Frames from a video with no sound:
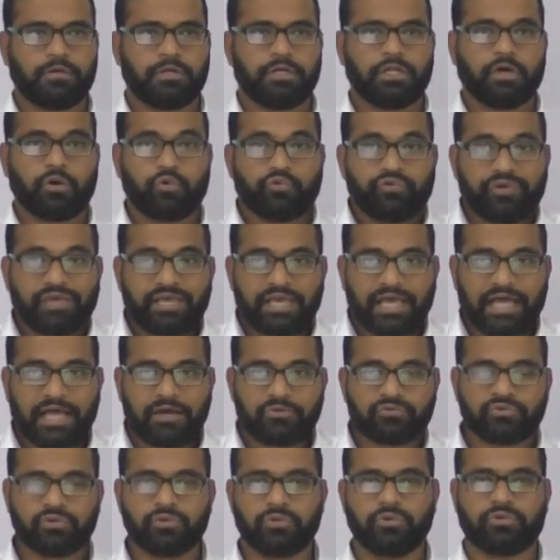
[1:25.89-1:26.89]
Now we
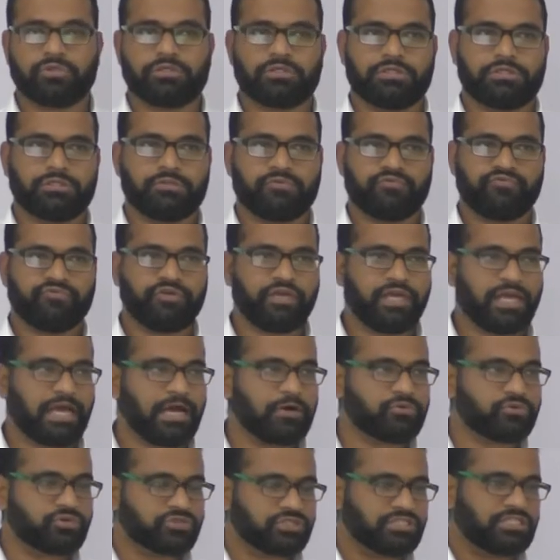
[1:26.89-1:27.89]
have to look, we
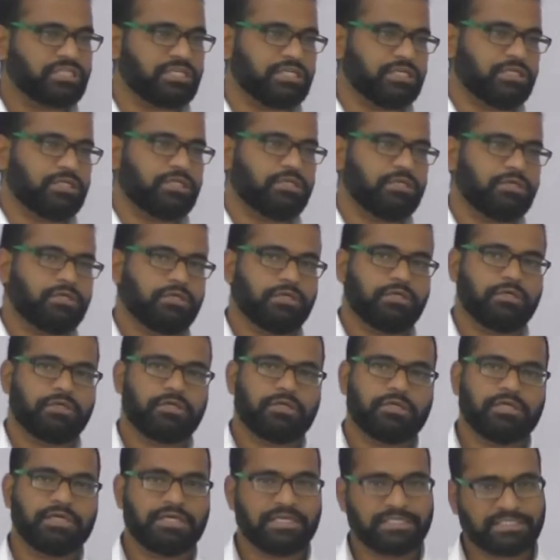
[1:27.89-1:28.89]
have to
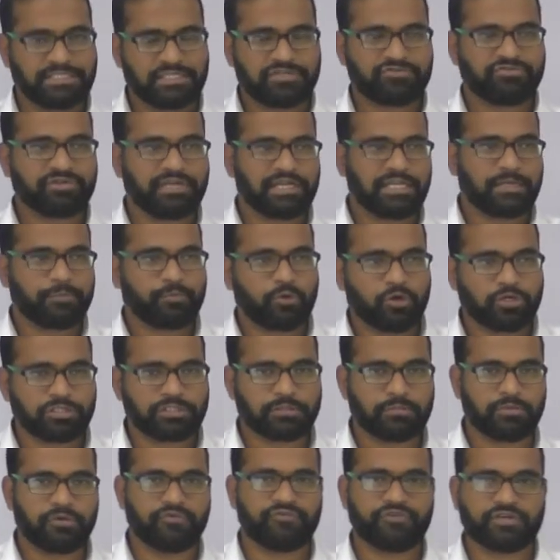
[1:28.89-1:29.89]
see, is it really
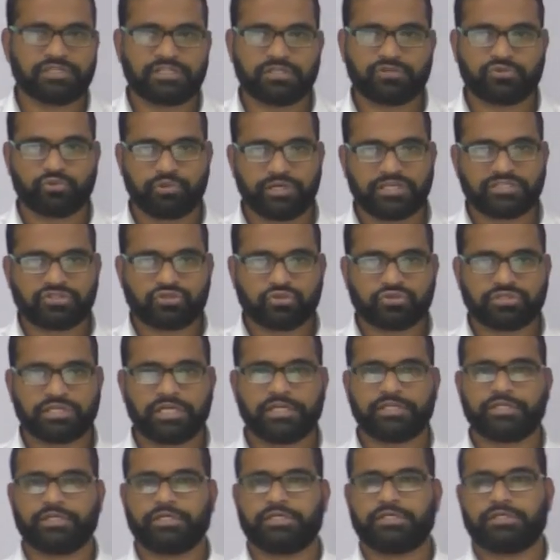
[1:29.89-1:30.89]
possible for the today's
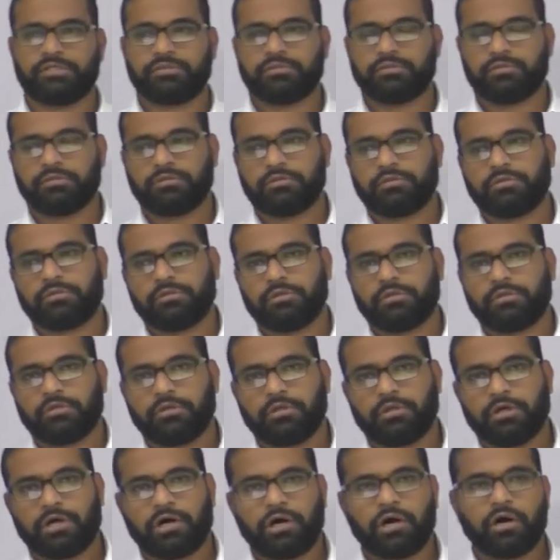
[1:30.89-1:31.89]
society
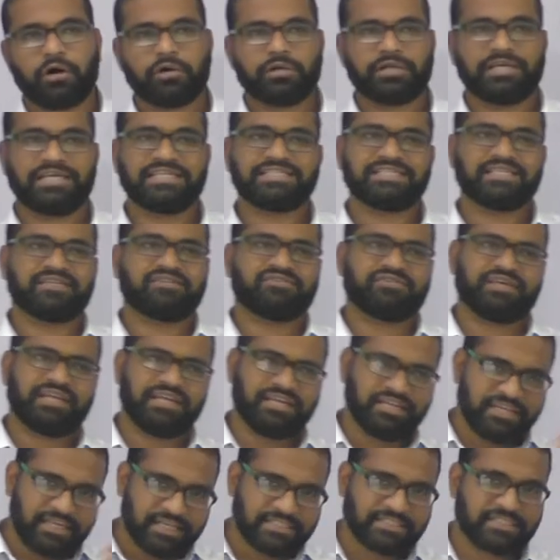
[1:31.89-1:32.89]
or is it
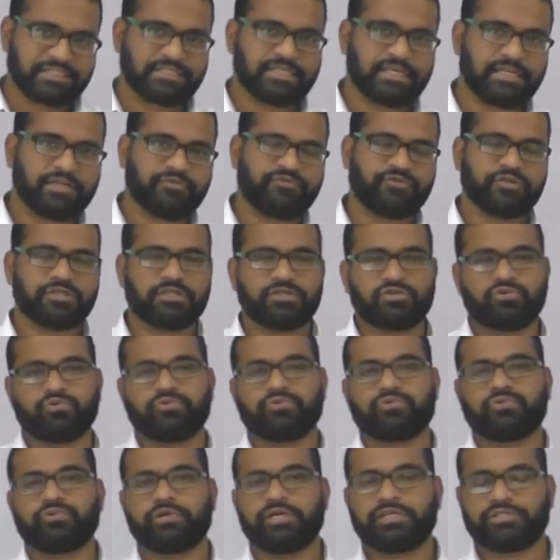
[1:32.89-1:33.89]
really necessary for the
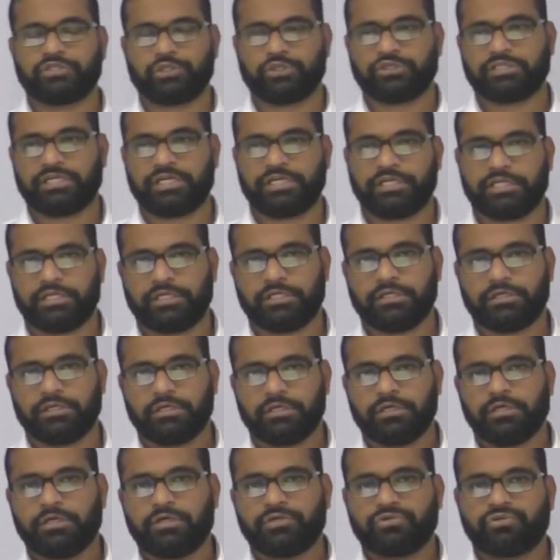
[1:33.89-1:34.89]
to today's society
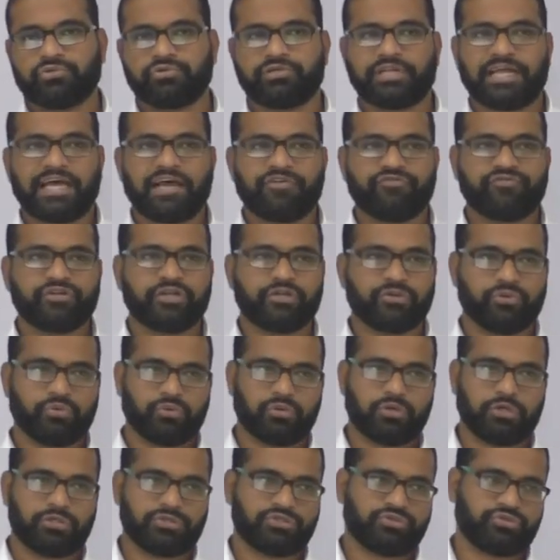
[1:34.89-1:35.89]
to draft a new
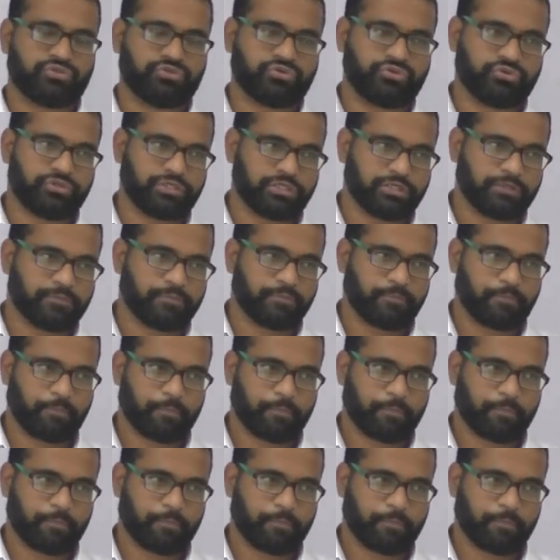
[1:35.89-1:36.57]
constitution?